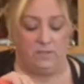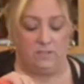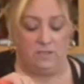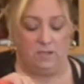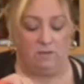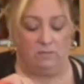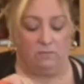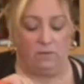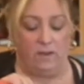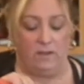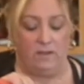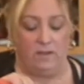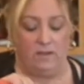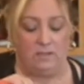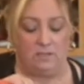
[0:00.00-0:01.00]
You stick it
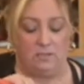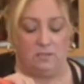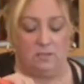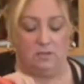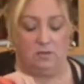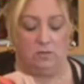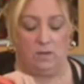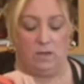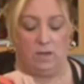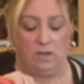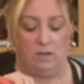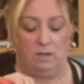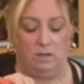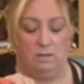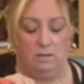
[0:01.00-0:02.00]
right next to the green